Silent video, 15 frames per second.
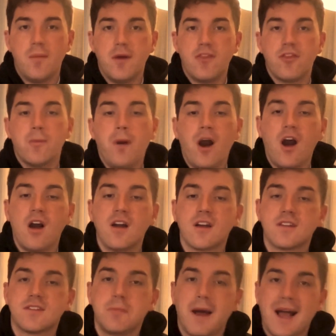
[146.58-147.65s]
The
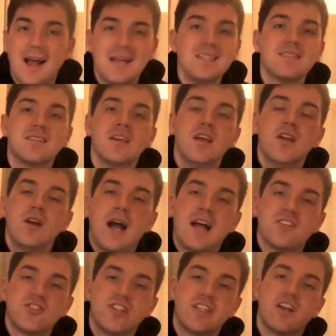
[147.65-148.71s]
Parks Pass
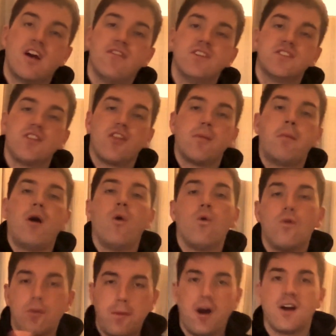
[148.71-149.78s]
actually covers
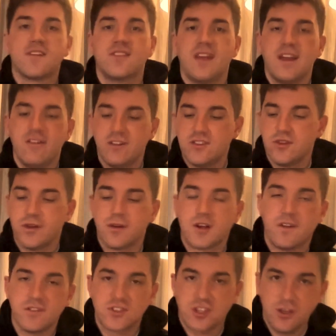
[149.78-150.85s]
all the parks in that area. So it
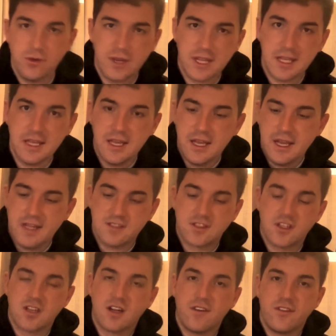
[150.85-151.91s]
covers Kootenay, it's
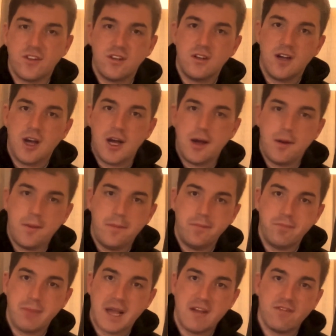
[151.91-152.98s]
going to cover
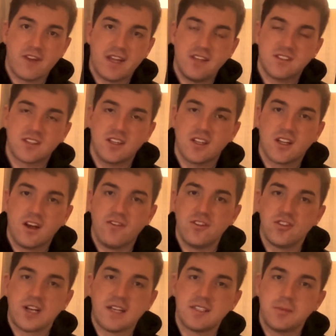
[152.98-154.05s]
Banff, and it's going to cover
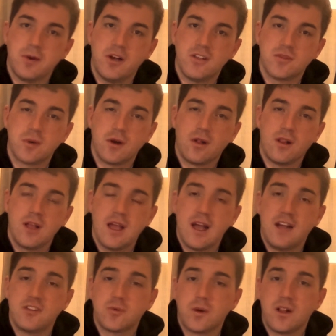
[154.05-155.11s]
Jasper as well
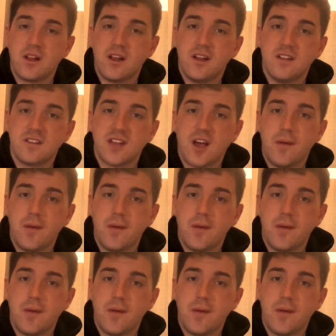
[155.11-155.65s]
as